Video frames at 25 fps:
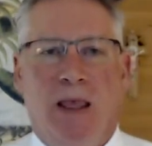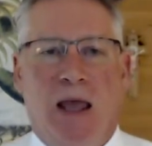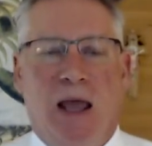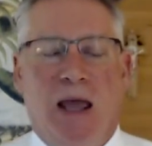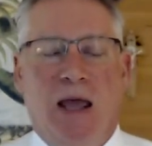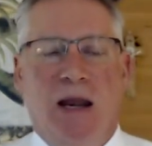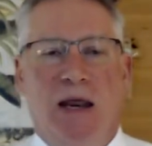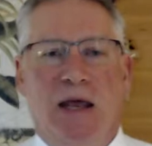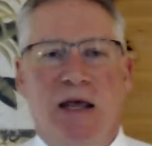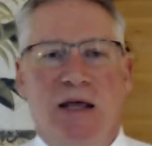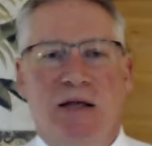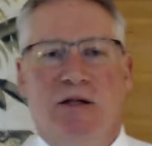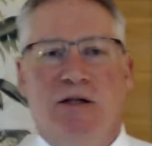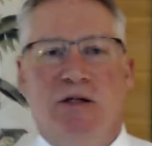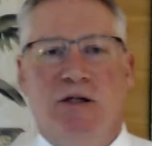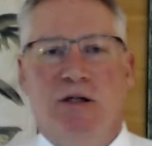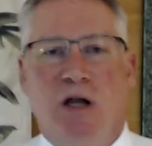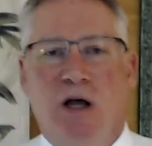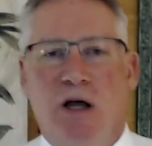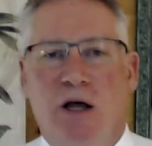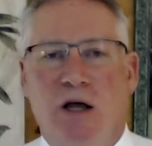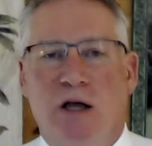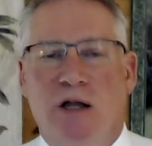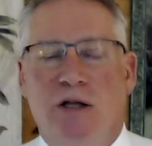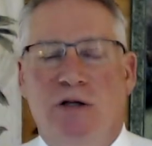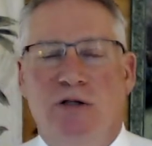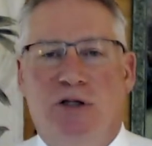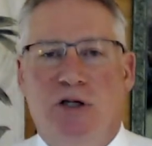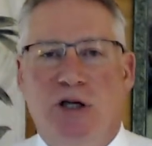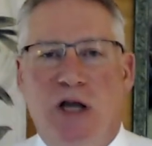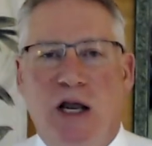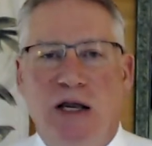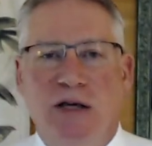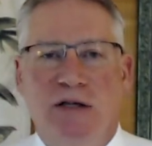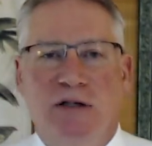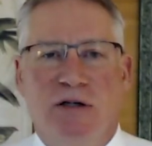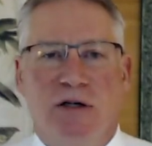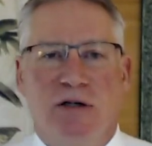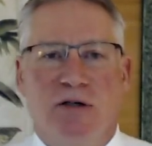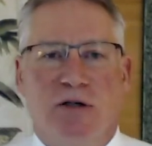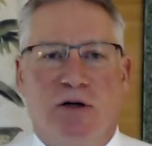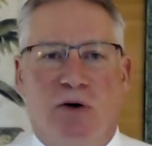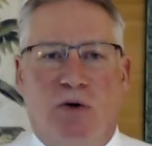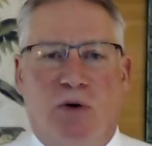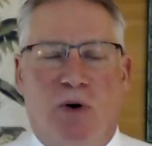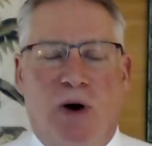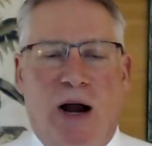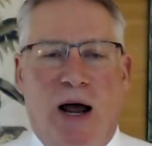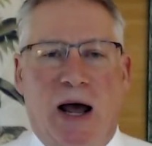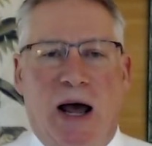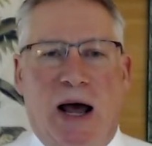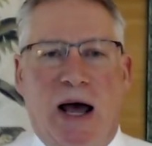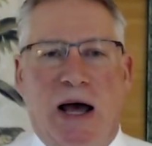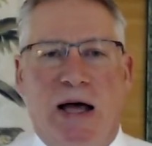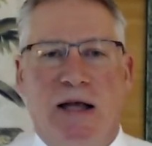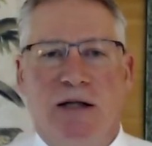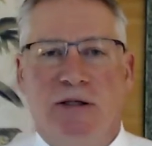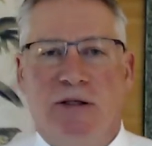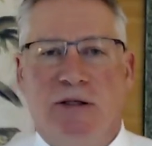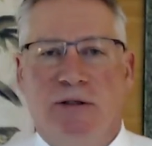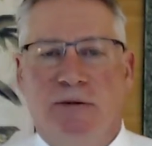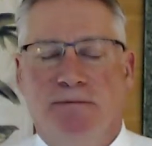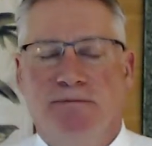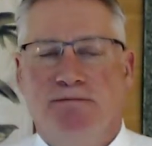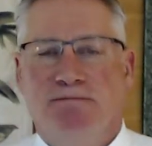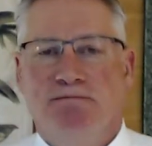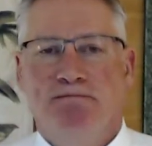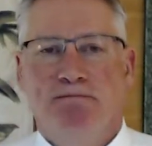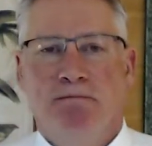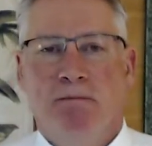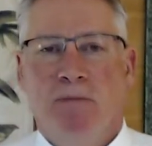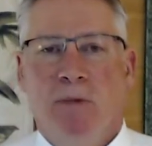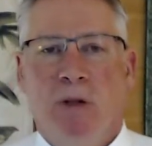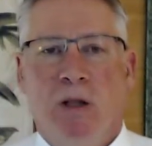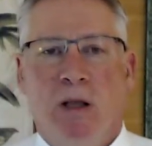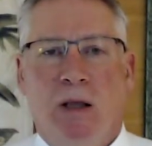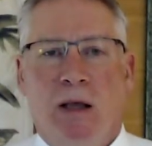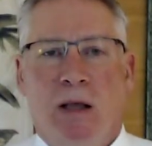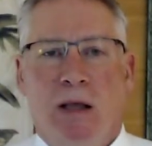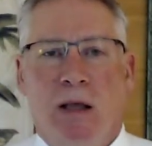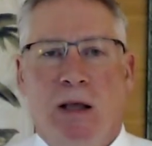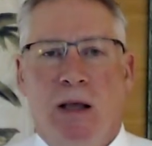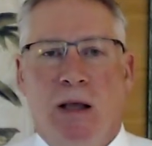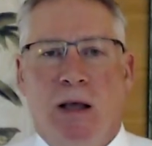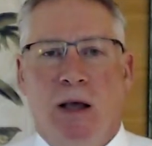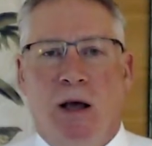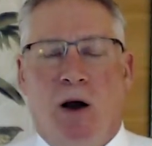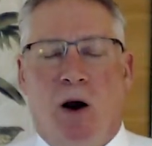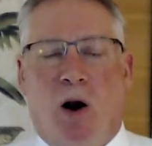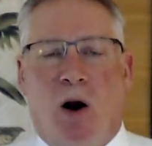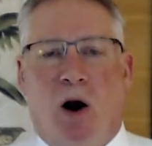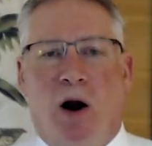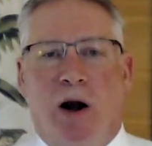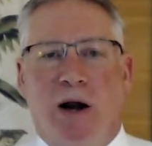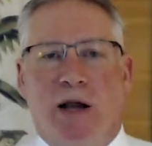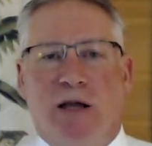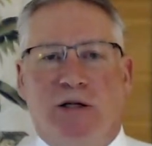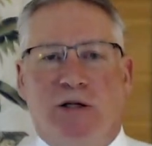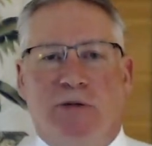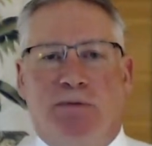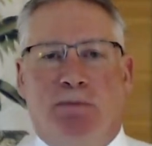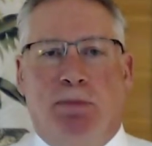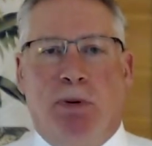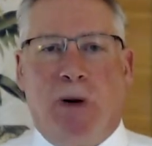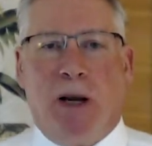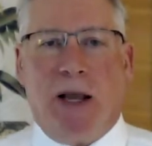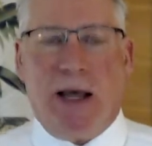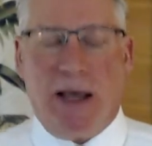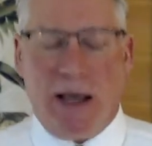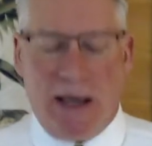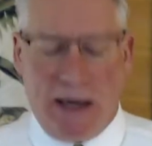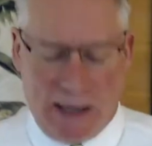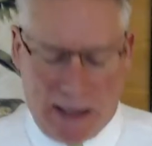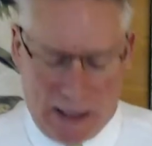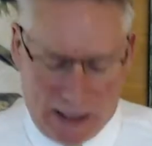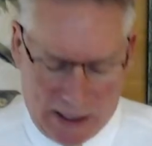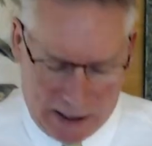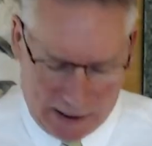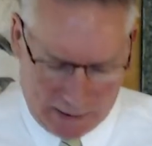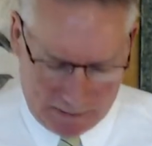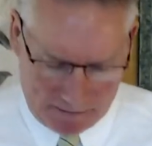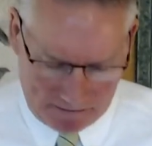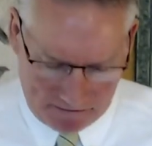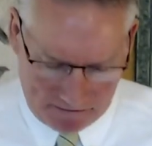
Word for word: and His Son Jesus Christ are explaining